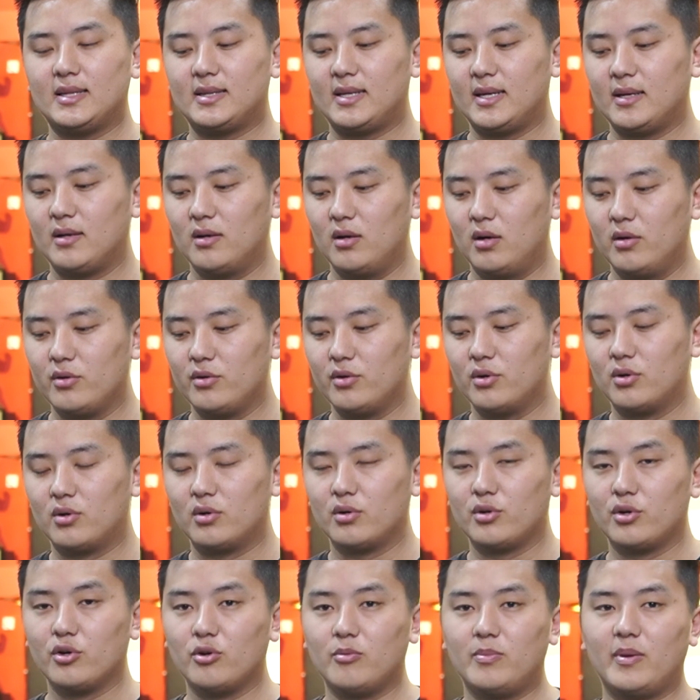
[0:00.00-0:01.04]
then
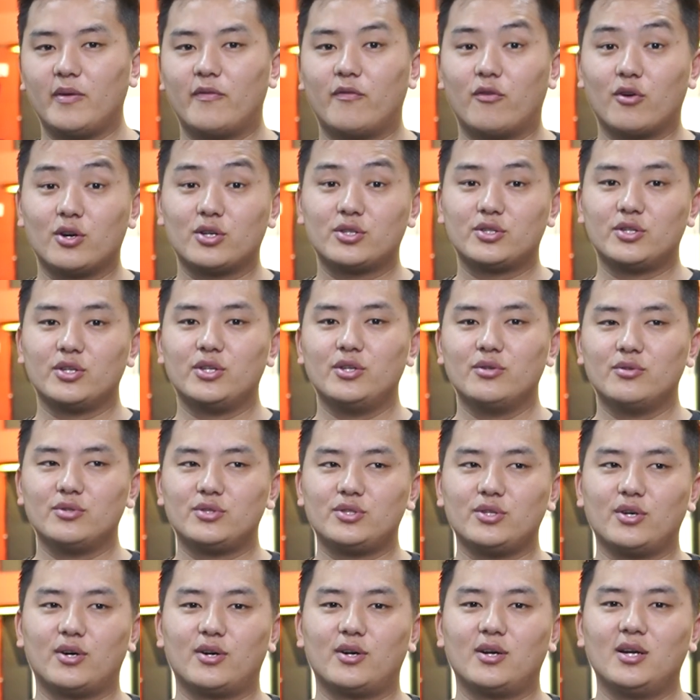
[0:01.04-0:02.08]
you'll be forced to use
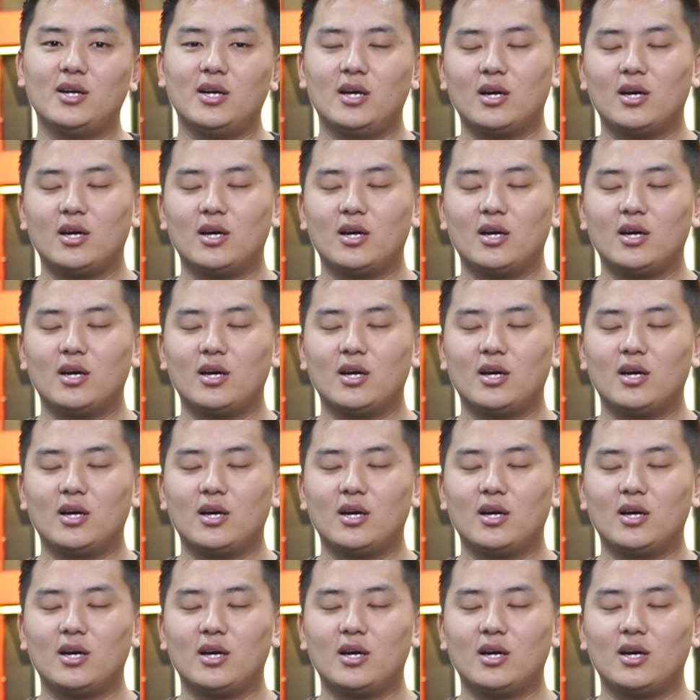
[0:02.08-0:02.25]
your